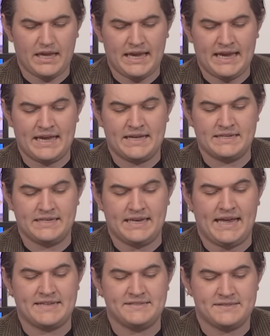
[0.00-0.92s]
And
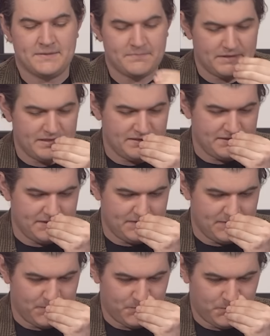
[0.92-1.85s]
it has something to
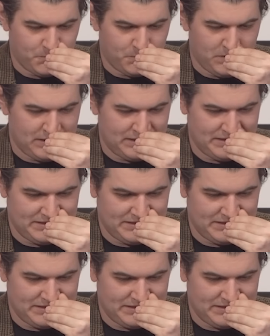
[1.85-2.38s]
do,